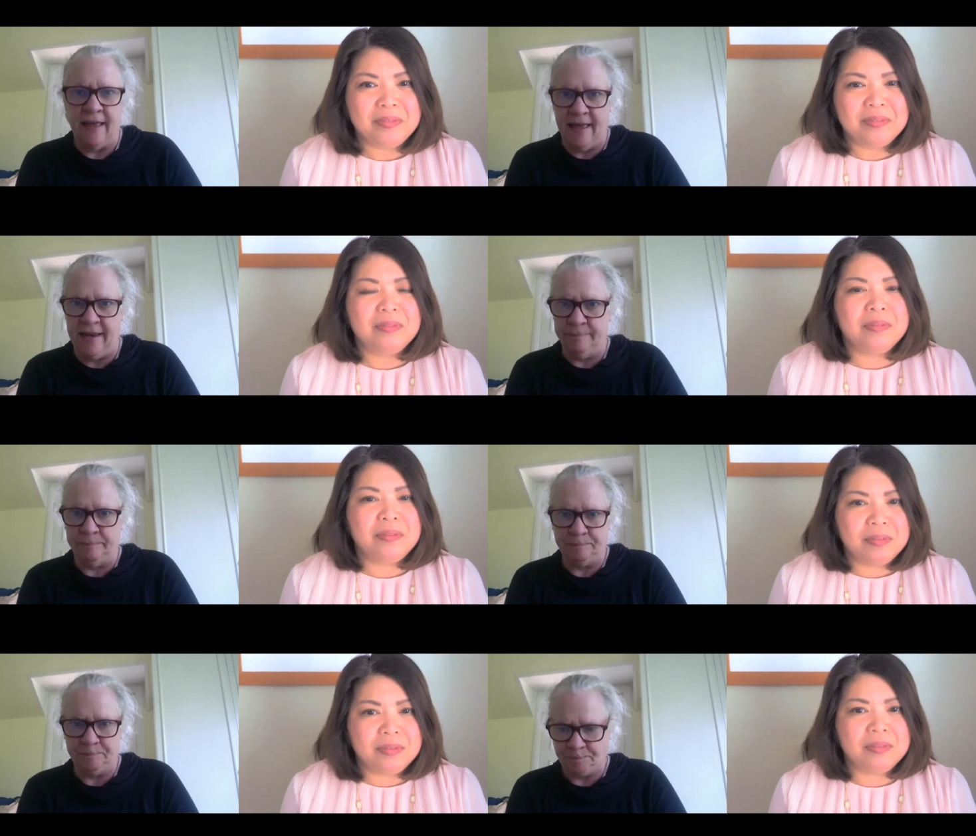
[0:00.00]

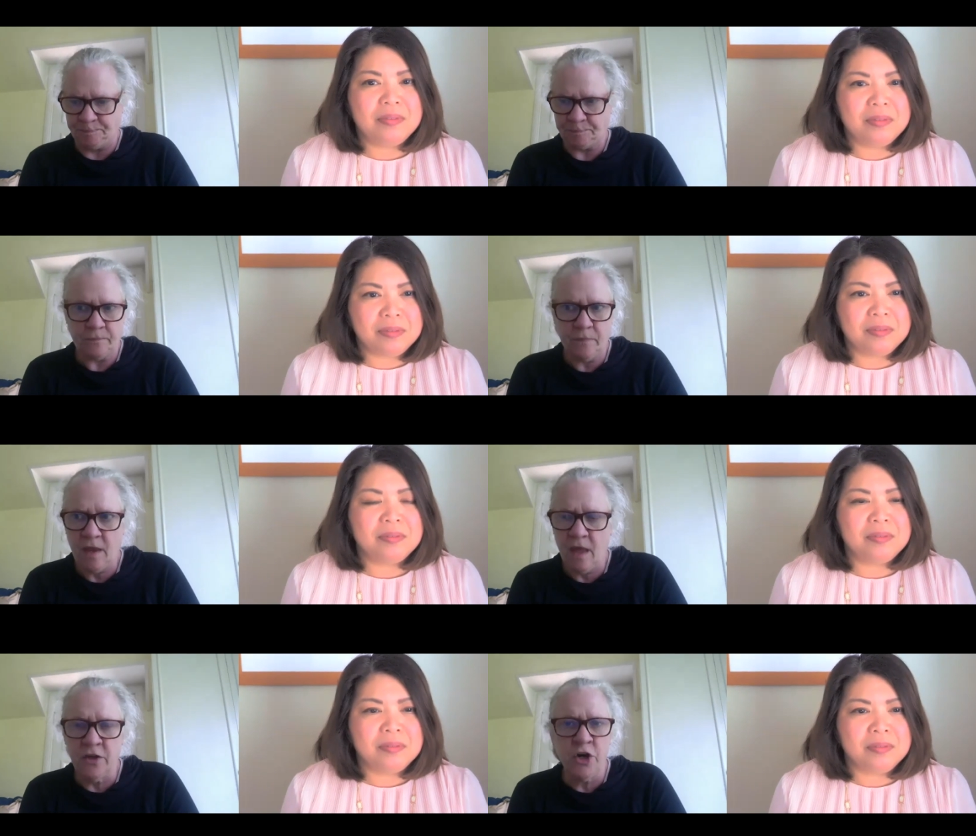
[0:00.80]
Speaker 1: And,
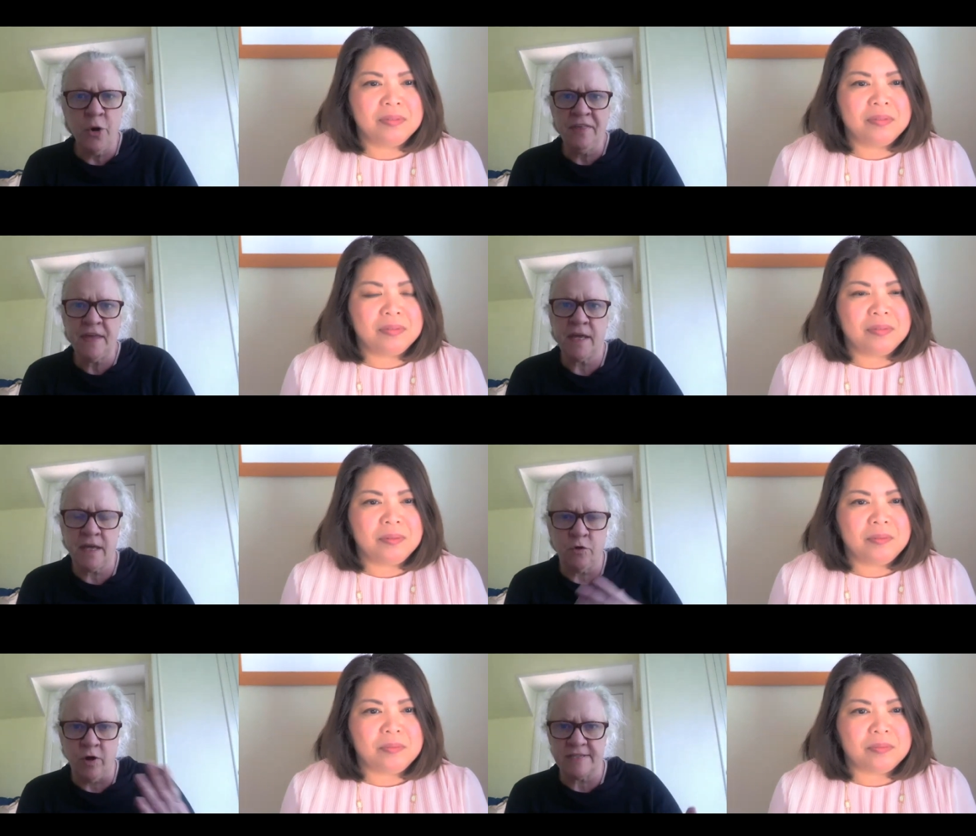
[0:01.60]
you know, I
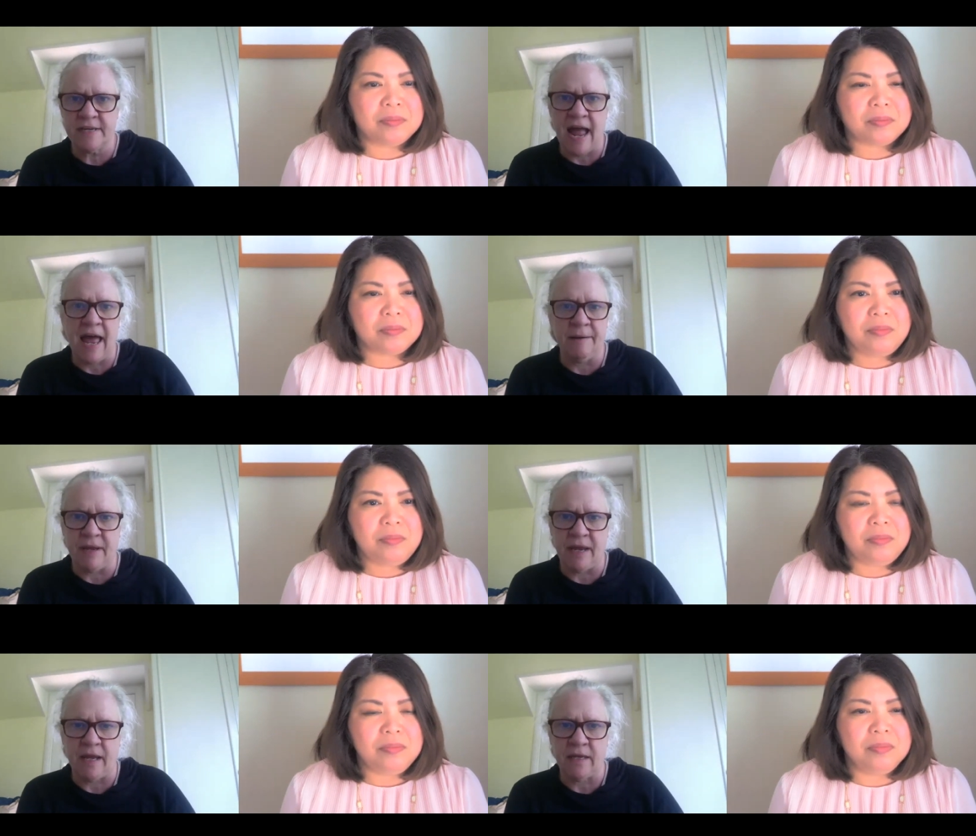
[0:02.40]
think Grey's
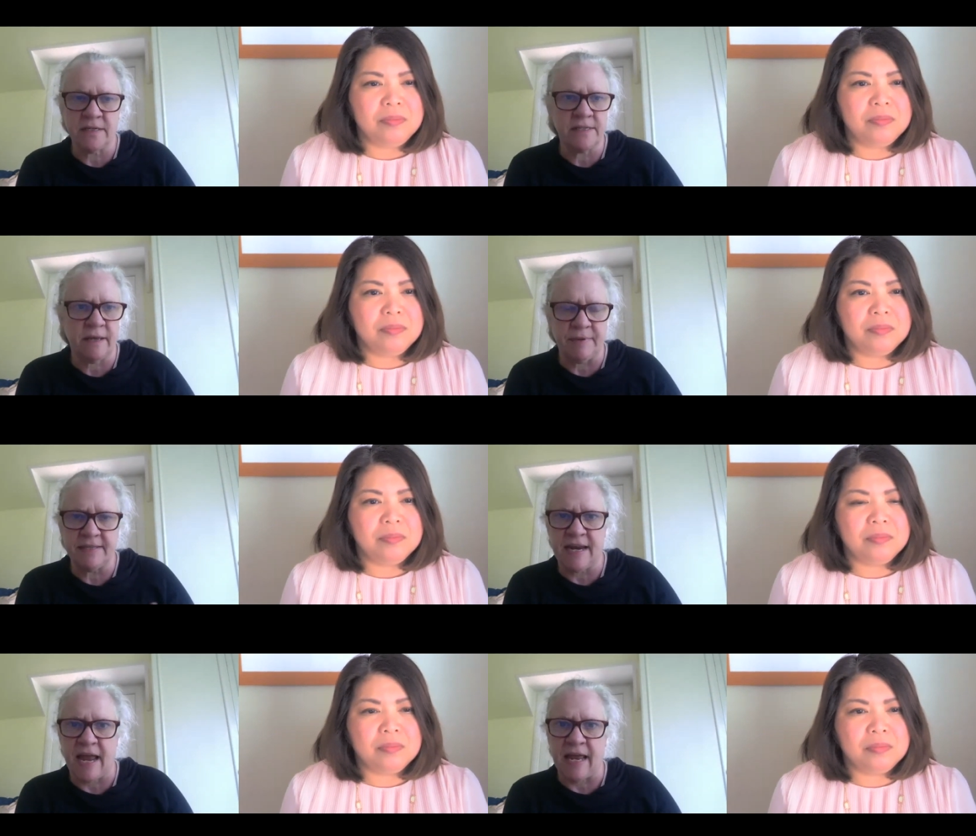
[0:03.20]
Anatomy, to some
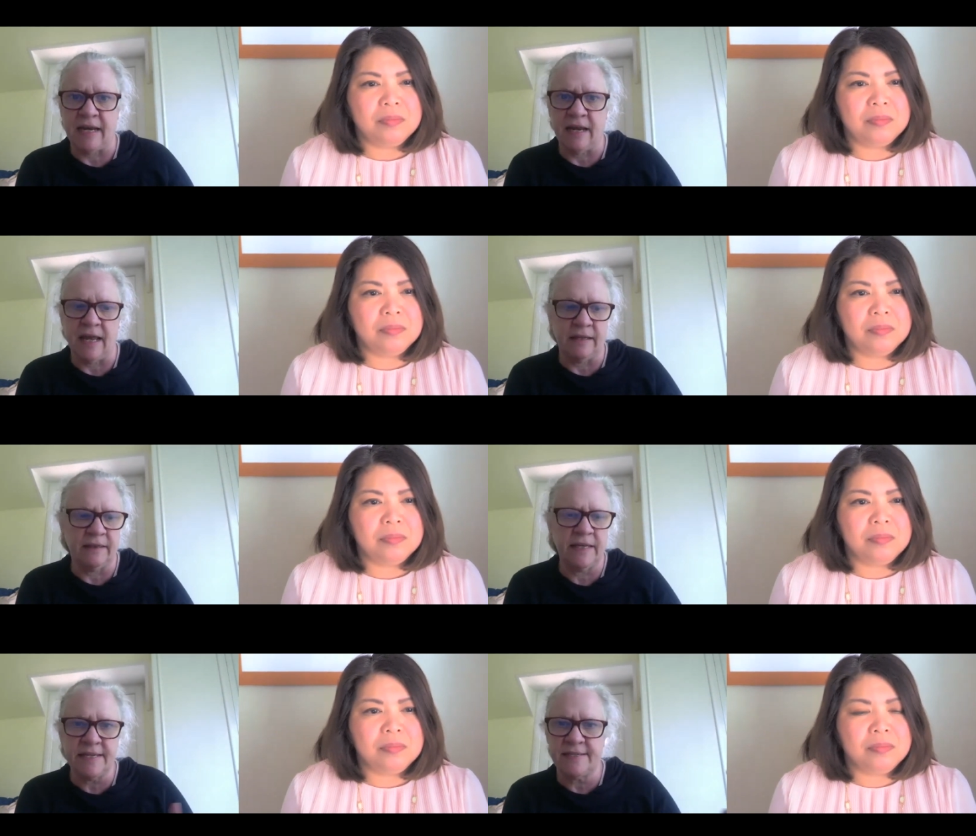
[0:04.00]
extent, at
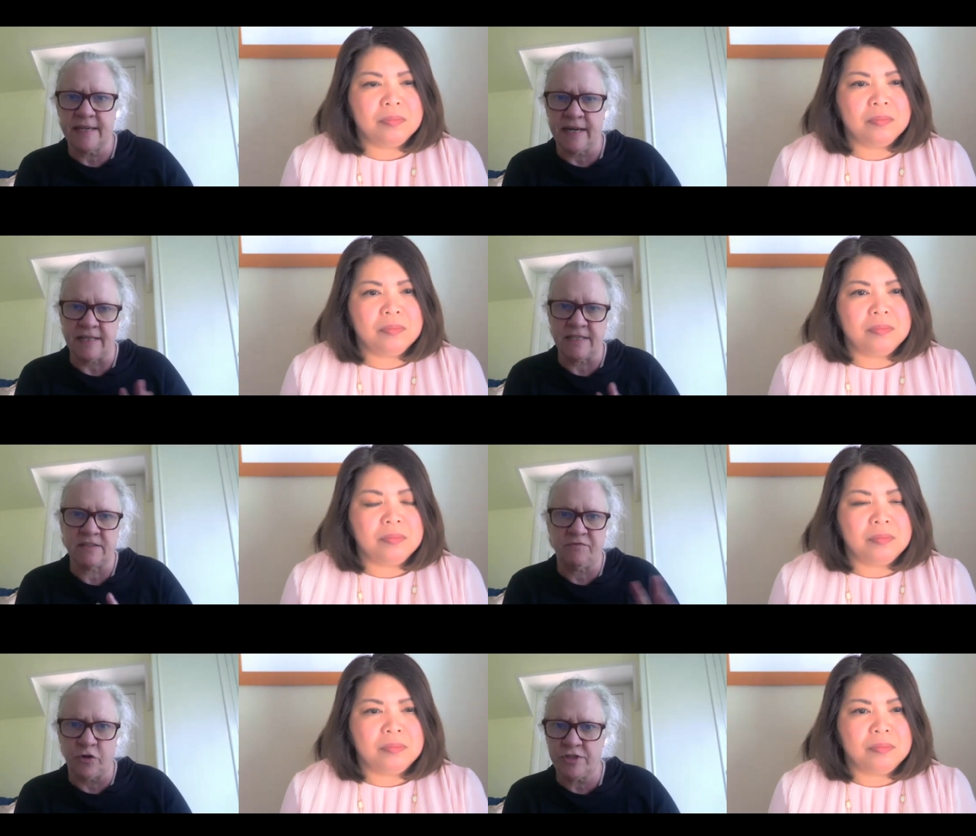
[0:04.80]
least in
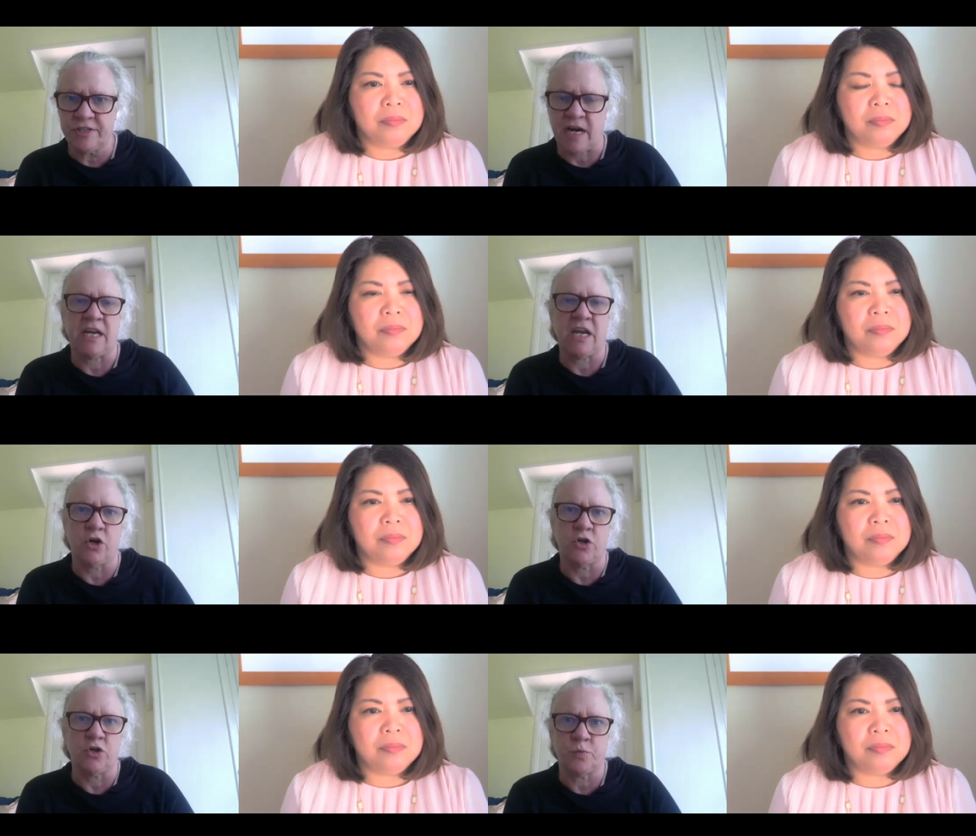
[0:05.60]
its first 10
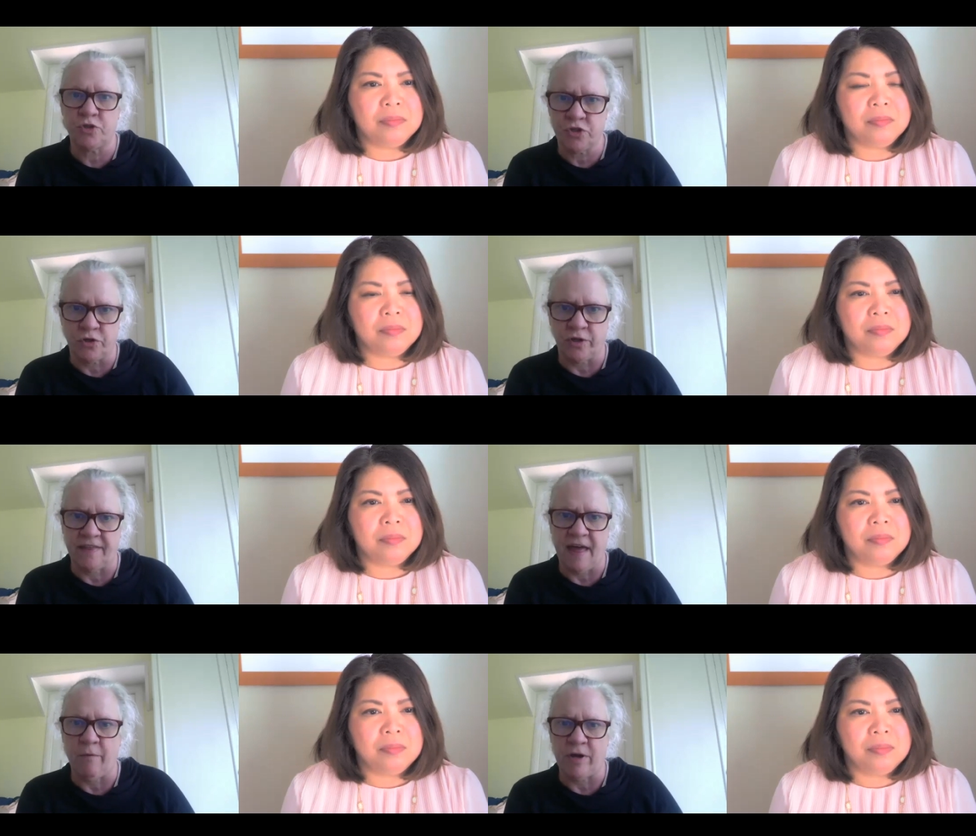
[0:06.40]
years, was
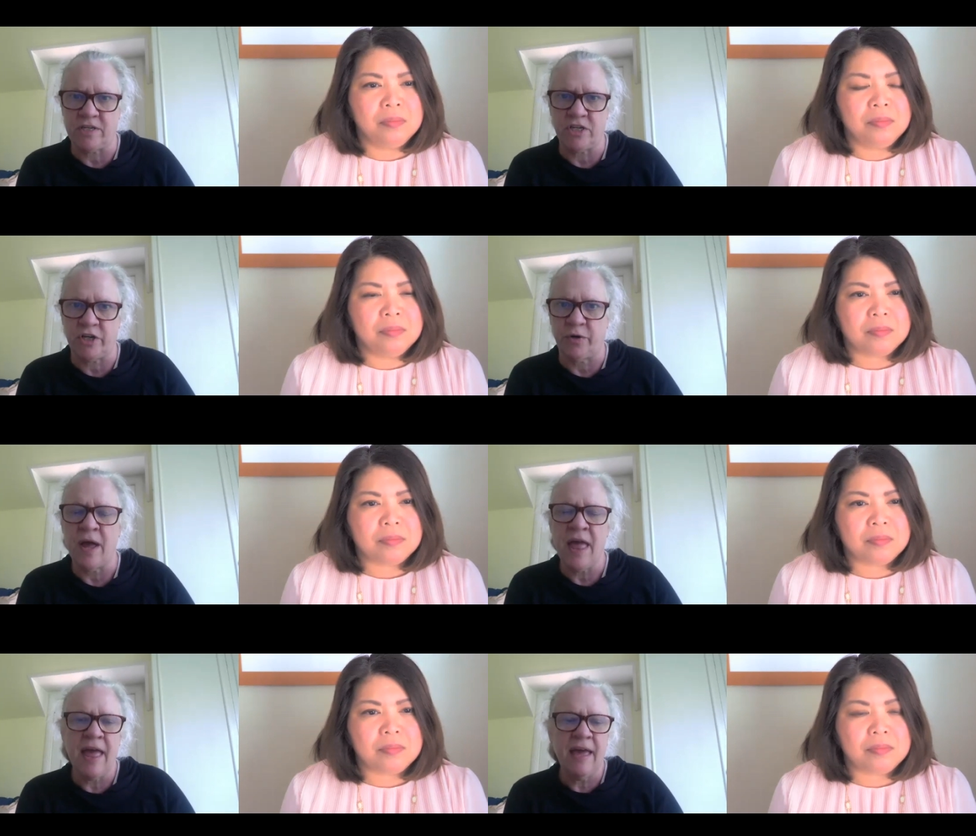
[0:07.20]
certainly that way too.
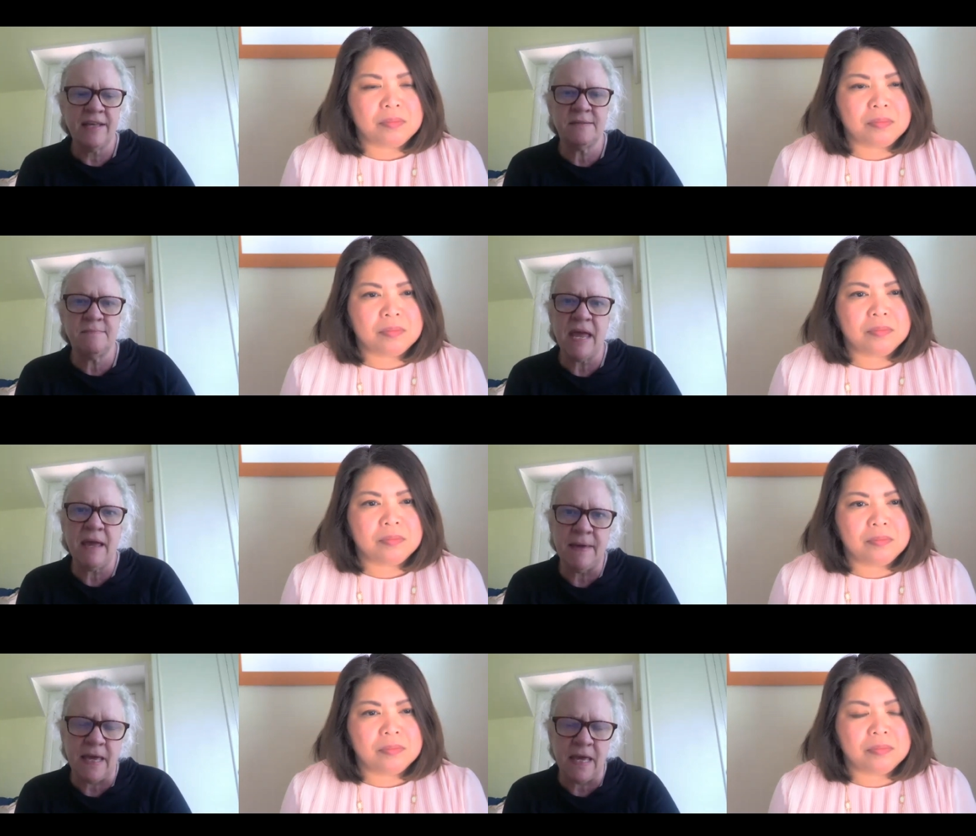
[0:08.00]
It's
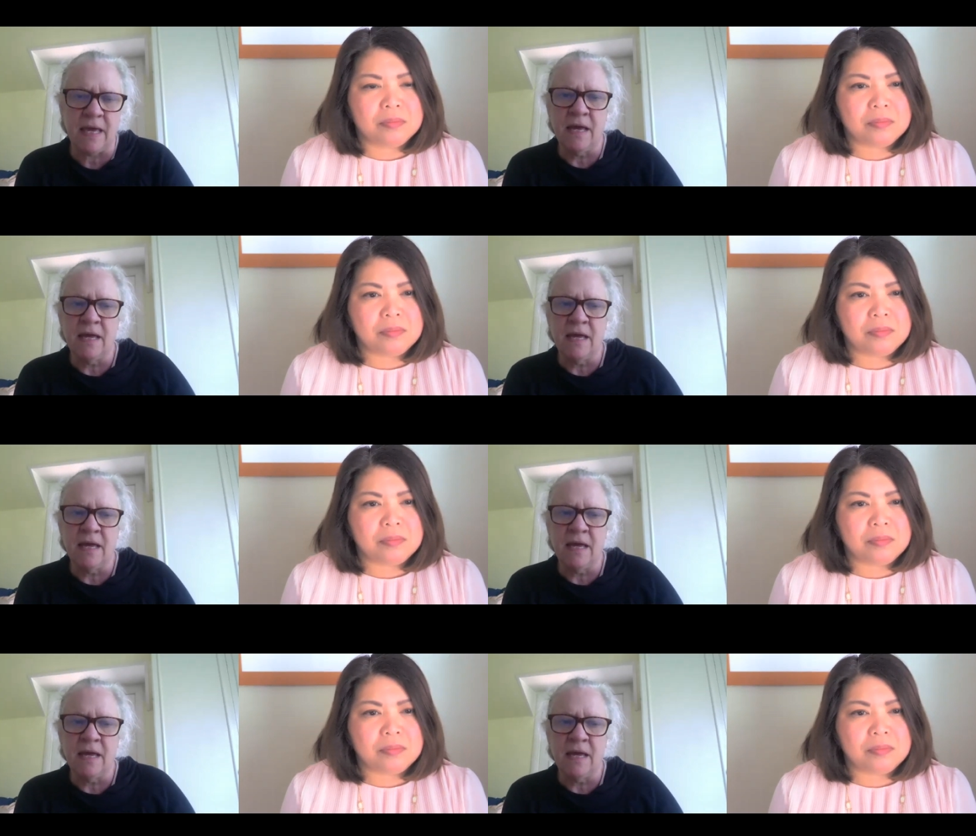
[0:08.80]
maybe